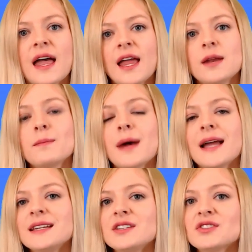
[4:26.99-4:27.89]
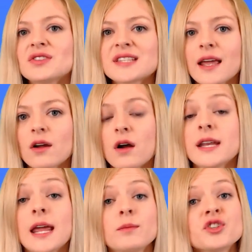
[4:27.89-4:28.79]
and might need to take on
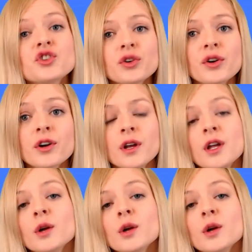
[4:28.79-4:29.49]
a mature,